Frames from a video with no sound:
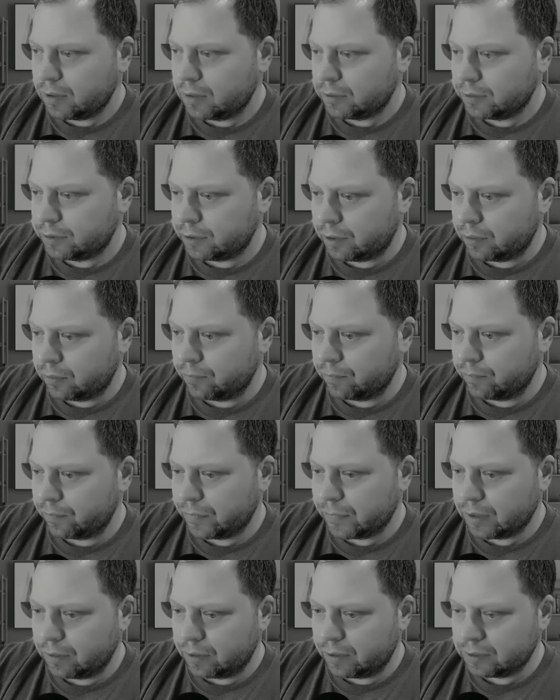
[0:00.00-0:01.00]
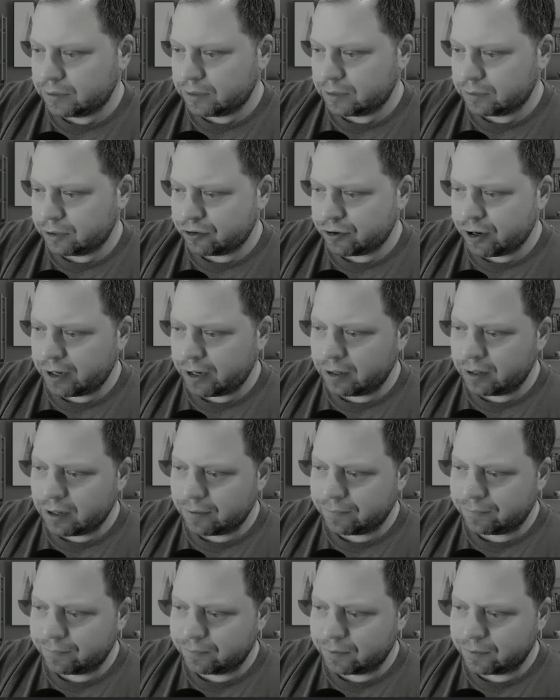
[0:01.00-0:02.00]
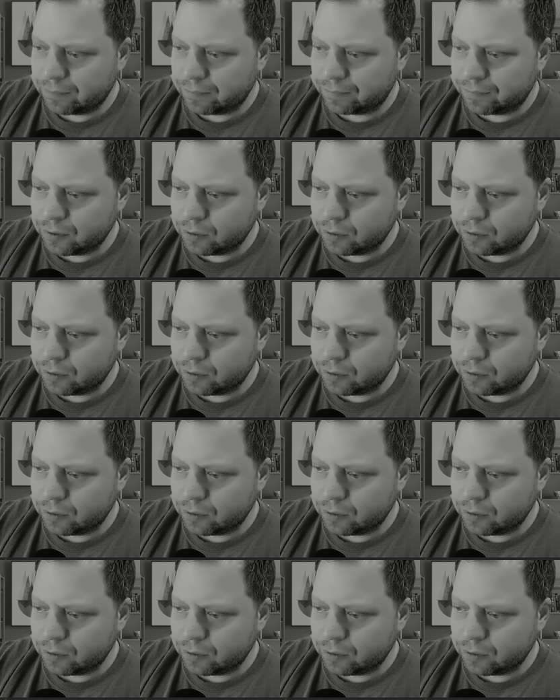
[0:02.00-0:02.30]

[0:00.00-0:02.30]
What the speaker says: So this is the trade. And if